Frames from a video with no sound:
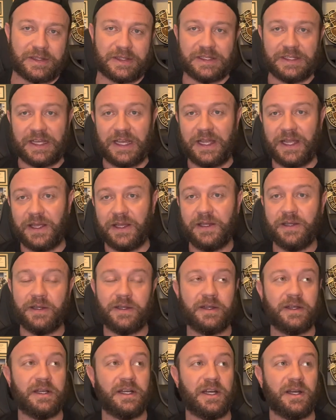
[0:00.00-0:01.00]
the day
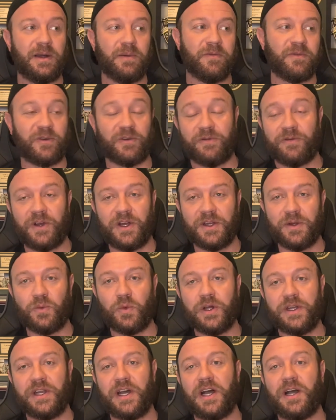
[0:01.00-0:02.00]
um, for fun and
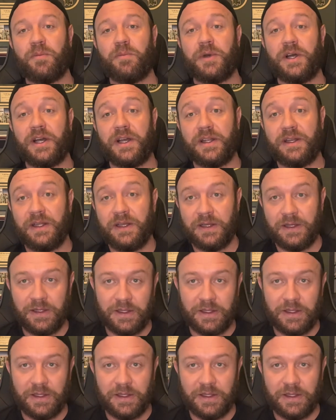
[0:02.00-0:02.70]
whatnot, but